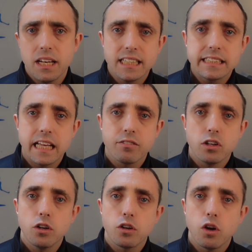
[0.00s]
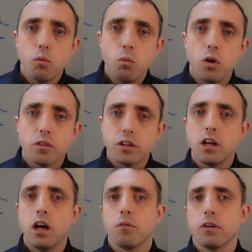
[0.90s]
let's have a look at what the
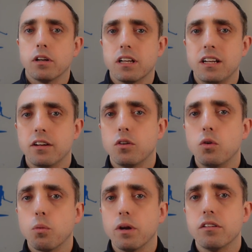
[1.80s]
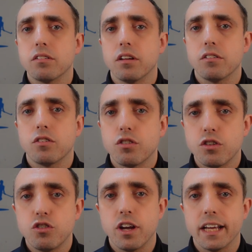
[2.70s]
current clinical research
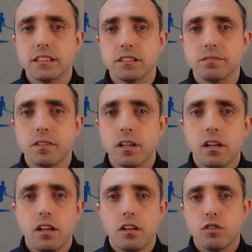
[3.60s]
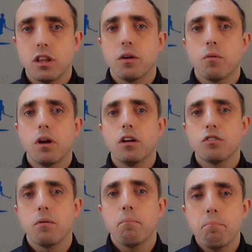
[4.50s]
suggests. So there are
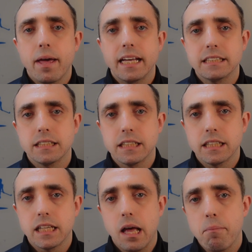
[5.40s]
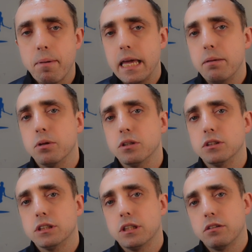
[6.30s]
some best
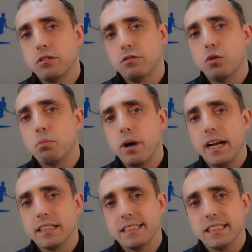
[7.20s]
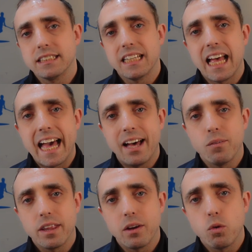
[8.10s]
papers for practice
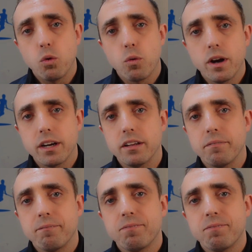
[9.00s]
out there already.